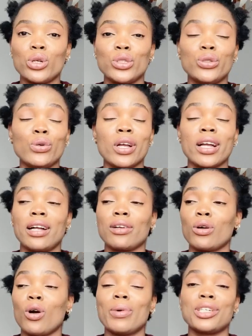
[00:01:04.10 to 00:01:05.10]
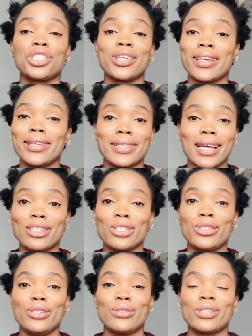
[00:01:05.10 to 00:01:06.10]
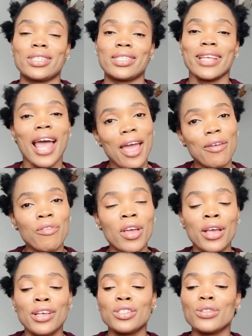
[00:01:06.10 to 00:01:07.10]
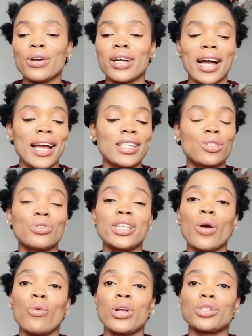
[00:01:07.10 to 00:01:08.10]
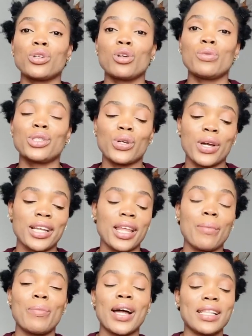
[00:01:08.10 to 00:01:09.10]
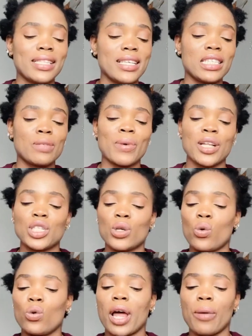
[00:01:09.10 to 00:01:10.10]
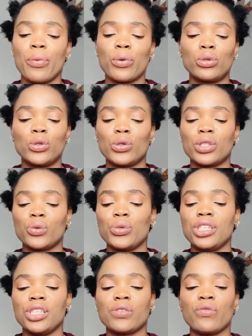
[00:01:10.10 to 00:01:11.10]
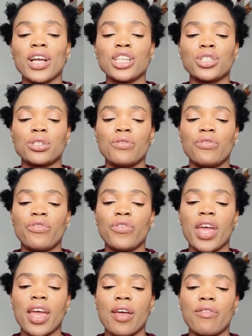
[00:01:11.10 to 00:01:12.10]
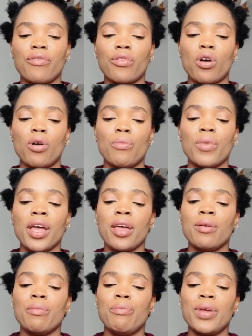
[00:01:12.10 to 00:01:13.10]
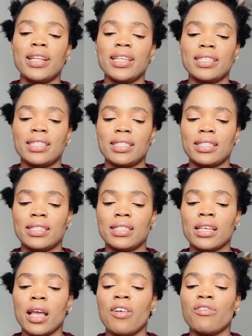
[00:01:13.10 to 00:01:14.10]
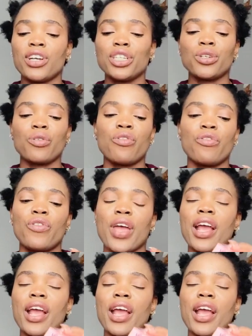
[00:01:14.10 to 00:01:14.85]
you can come and check it out yourself. So guys, today we're actually going to be talking about this particular product, which is Fashion Fair from Venice Fashion Fair